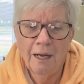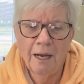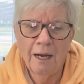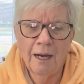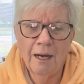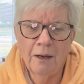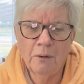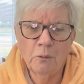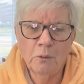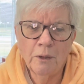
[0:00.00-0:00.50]

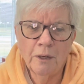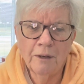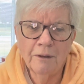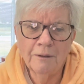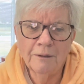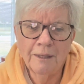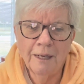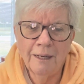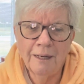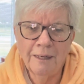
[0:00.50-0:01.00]

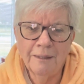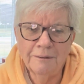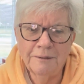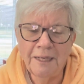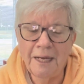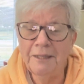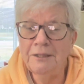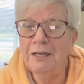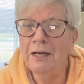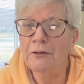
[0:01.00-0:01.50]
Where
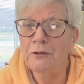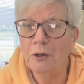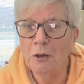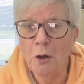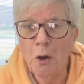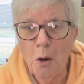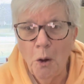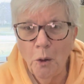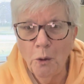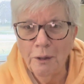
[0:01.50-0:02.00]
Danielle
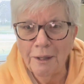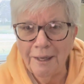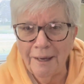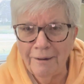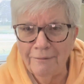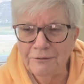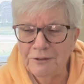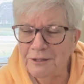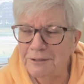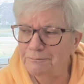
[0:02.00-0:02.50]
Nicole
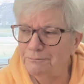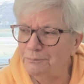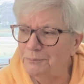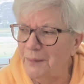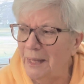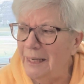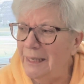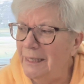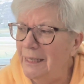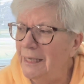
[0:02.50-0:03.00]
lives,
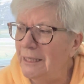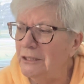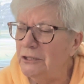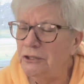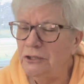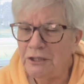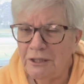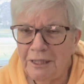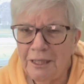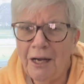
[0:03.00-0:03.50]

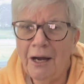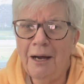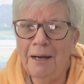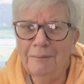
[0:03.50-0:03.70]
she